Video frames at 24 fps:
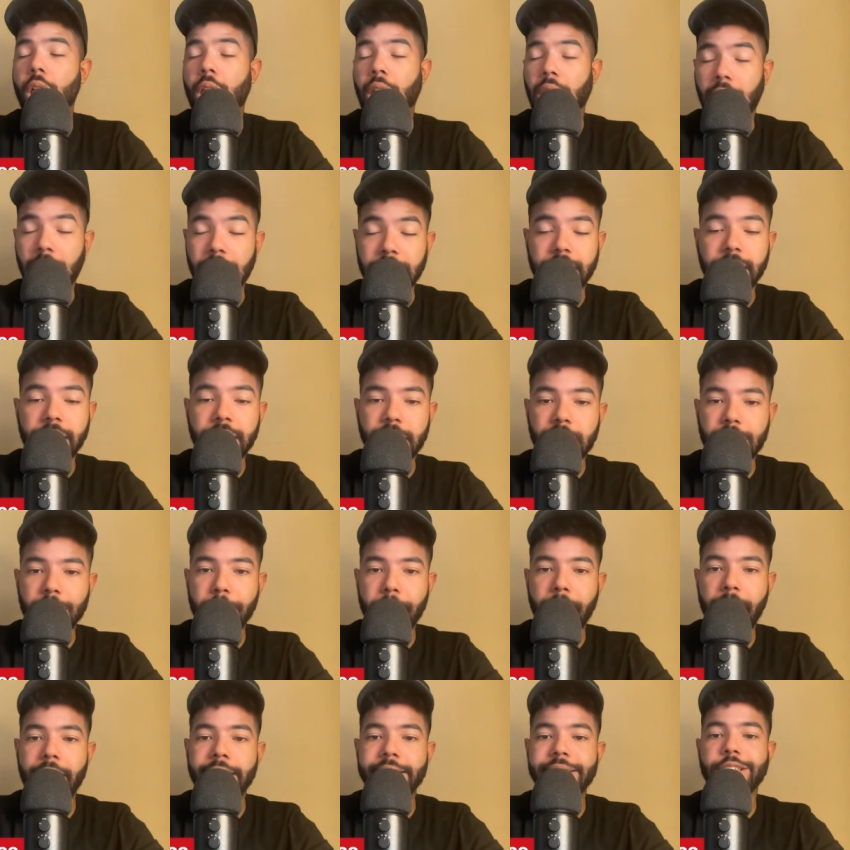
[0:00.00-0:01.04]
like the
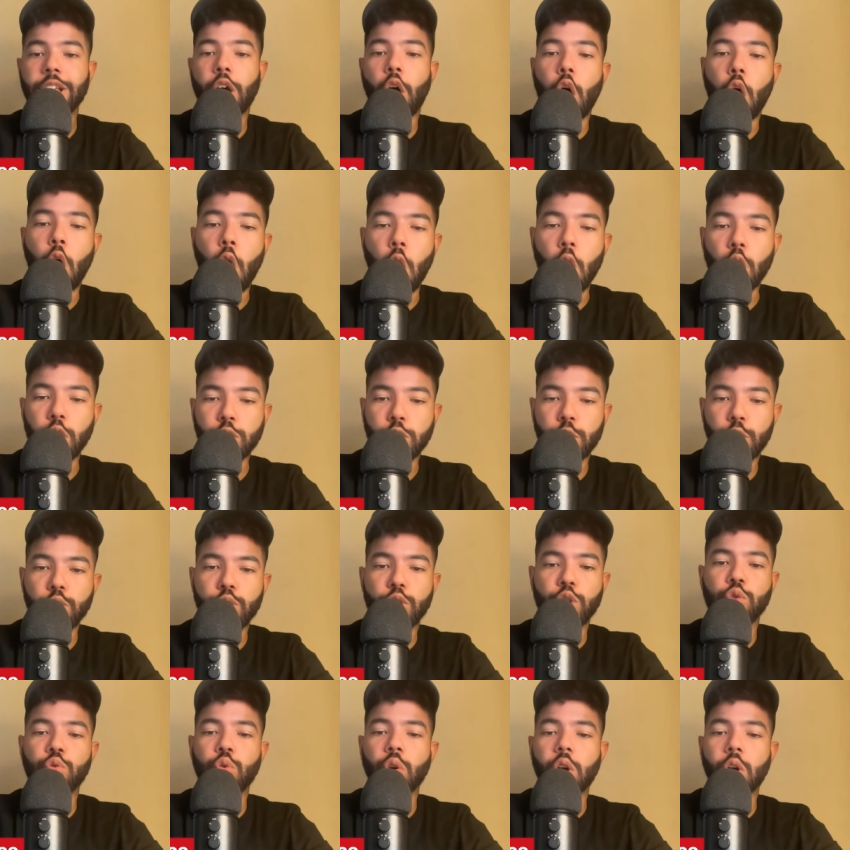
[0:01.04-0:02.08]
D-backs, also
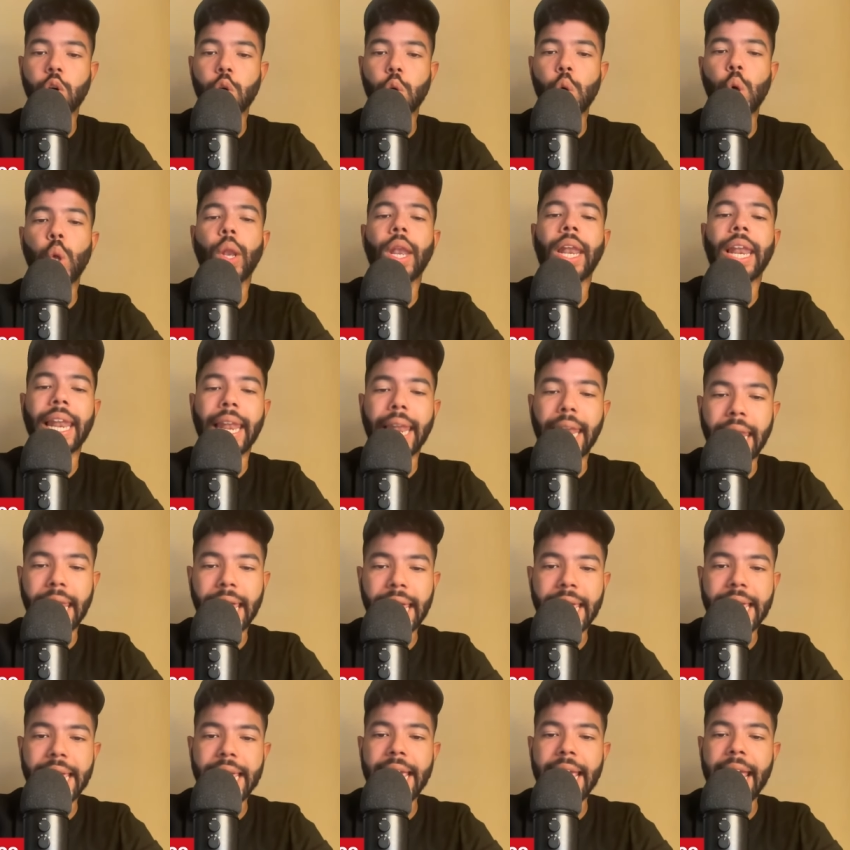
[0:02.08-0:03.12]
struggle
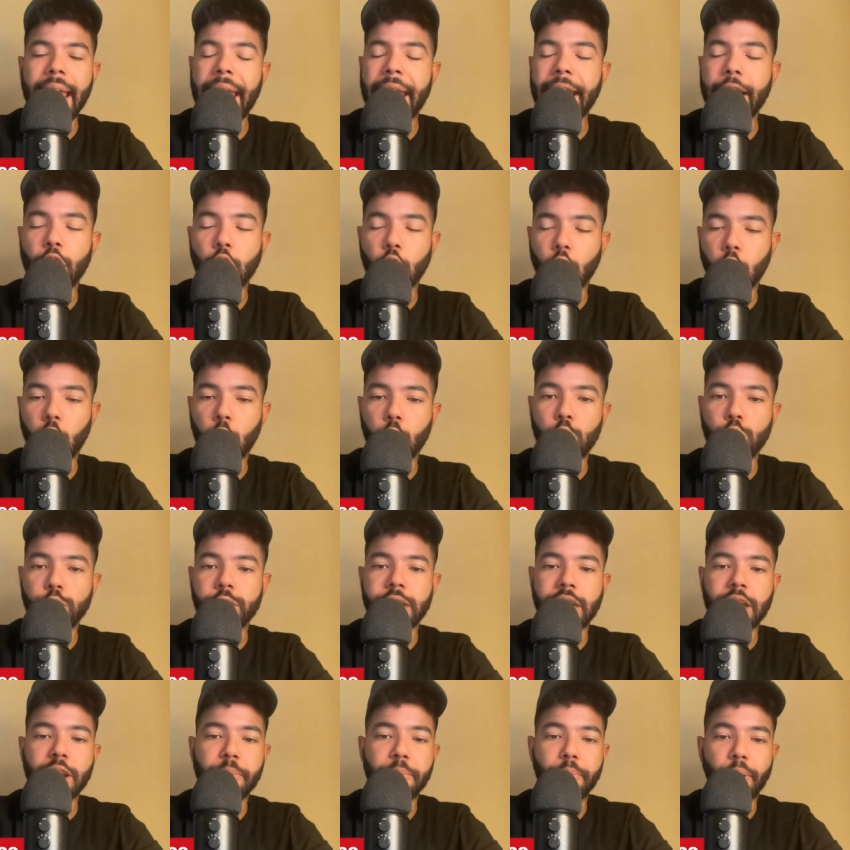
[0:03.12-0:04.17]
late and close
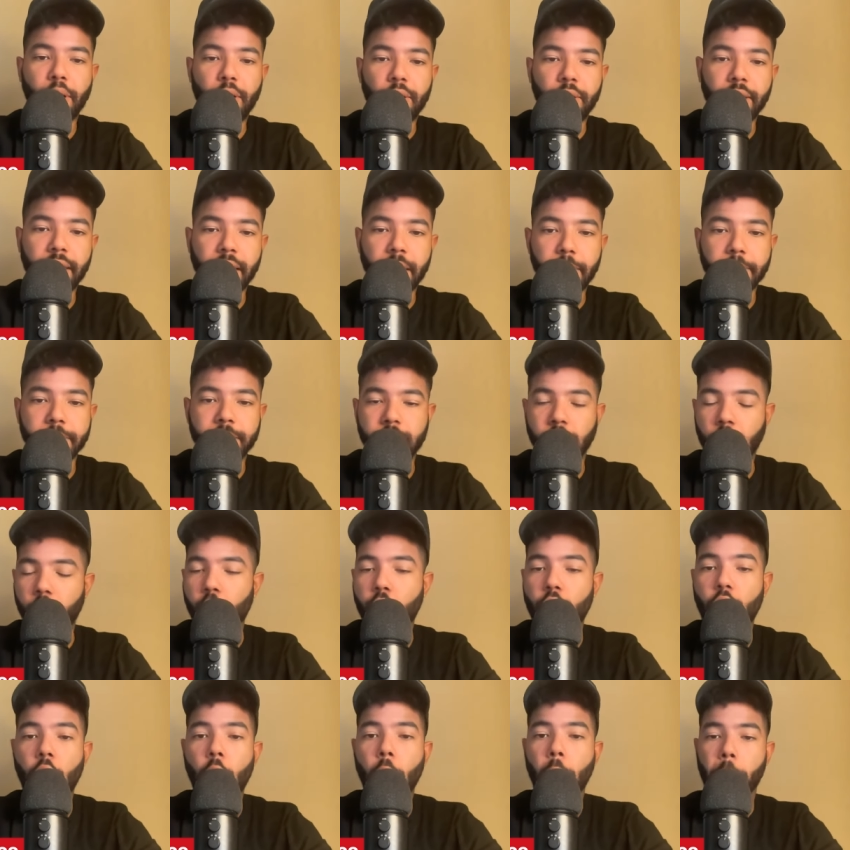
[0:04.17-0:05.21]
in ball games. So
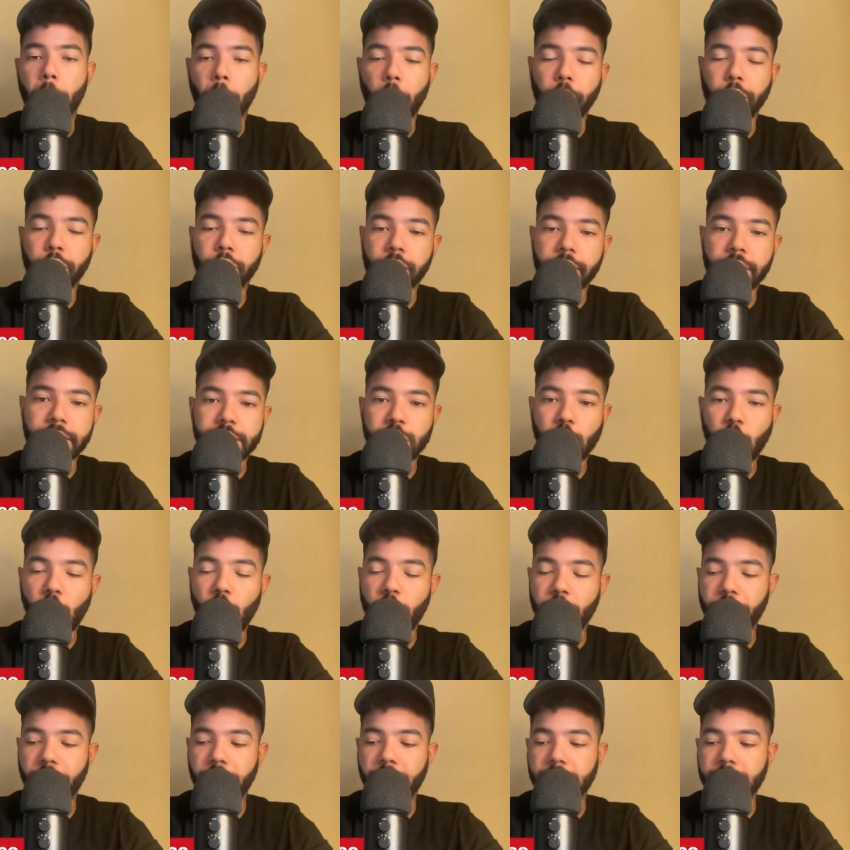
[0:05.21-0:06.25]
both of these
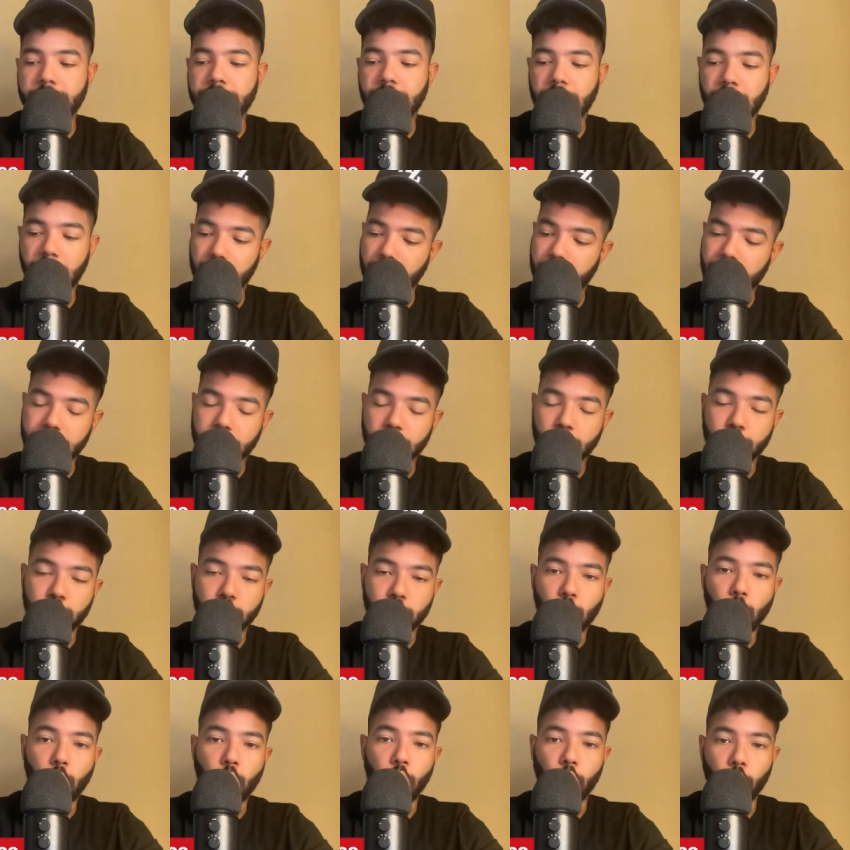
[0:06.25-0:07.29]
offenses like to
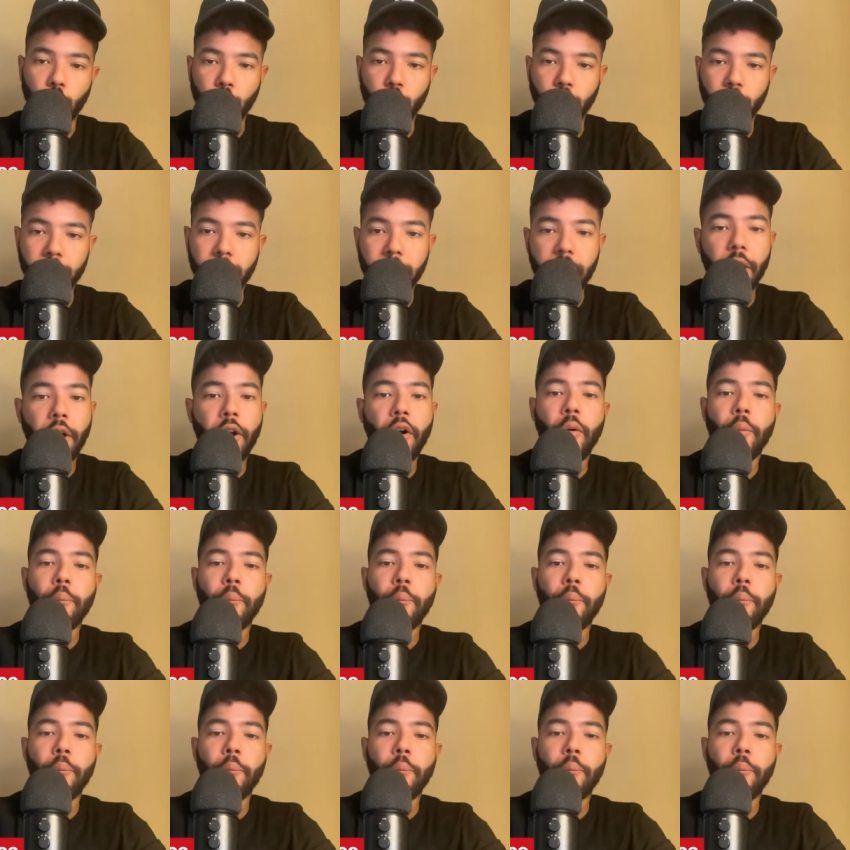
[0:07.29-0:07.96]
score early.